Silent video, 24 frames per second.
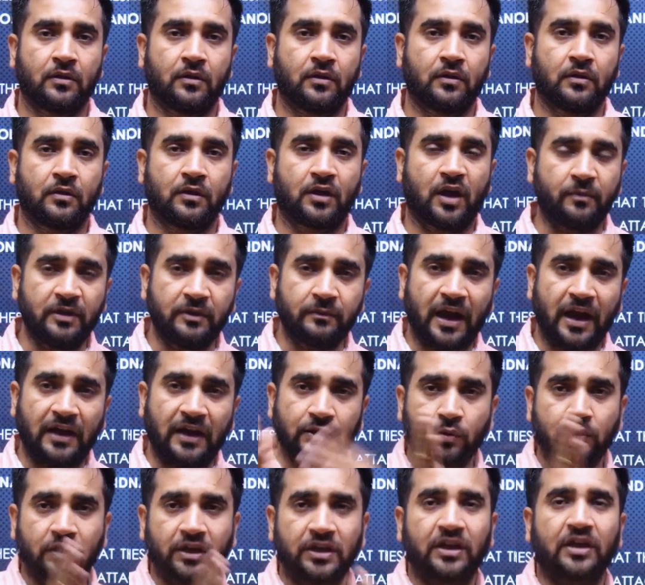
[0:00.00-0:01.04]
Coming back to
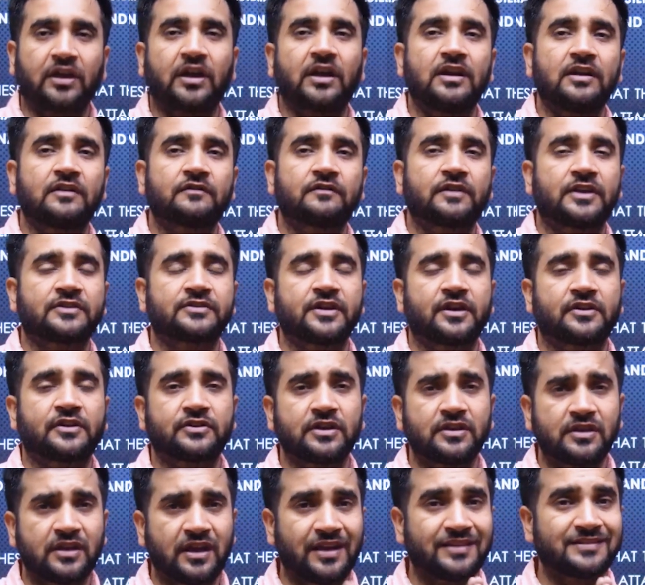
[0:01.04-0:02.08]
critical infrastructure,
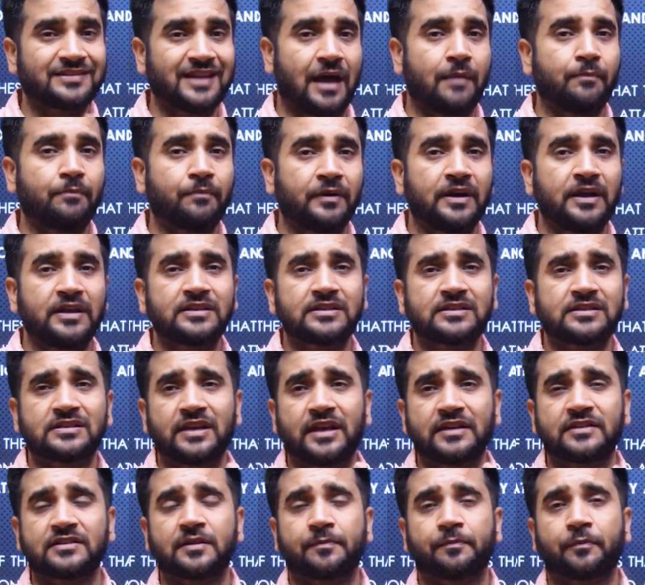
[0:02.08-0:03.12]
example is,
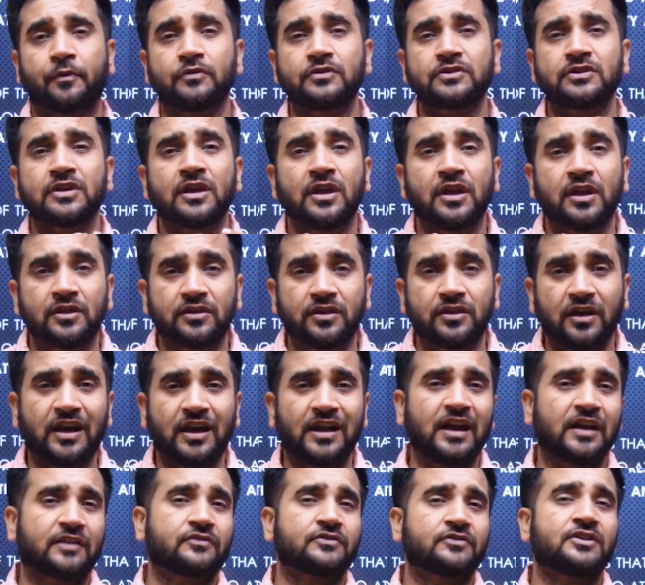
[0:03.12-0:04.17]
let's suppose, the
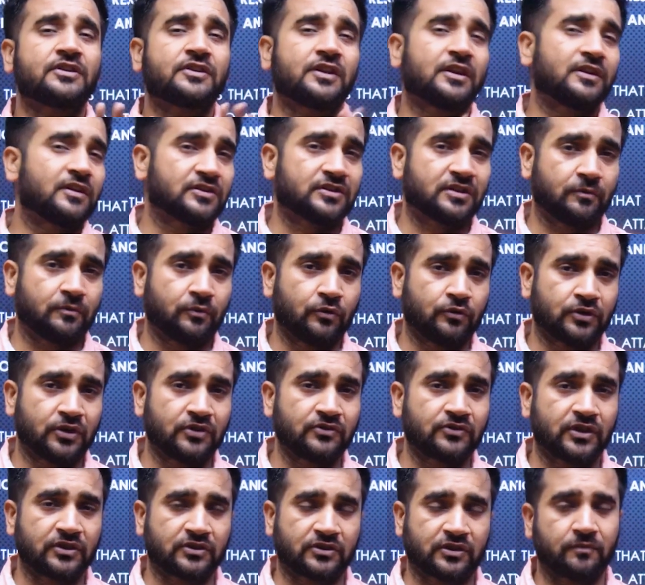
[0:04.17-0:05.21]
electricity distribution
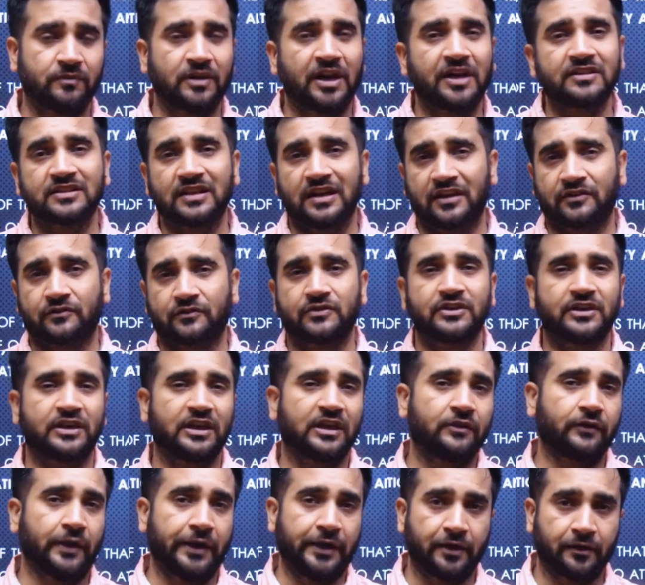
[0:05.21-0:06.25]
system, that is electricity
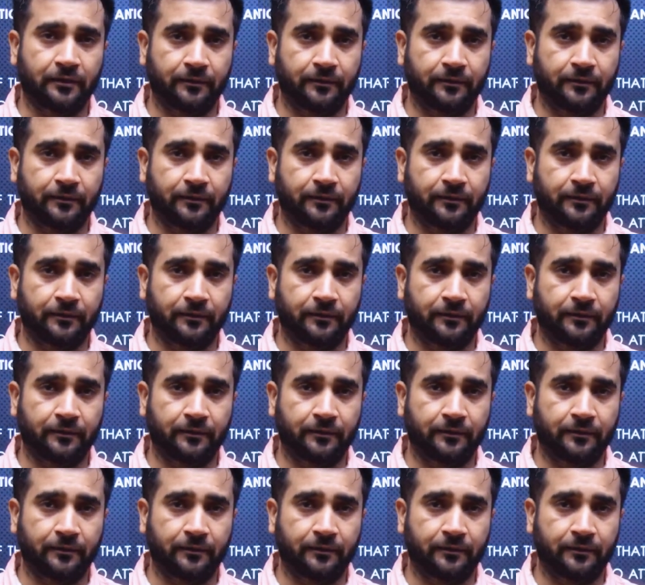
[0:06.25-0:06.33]
grid.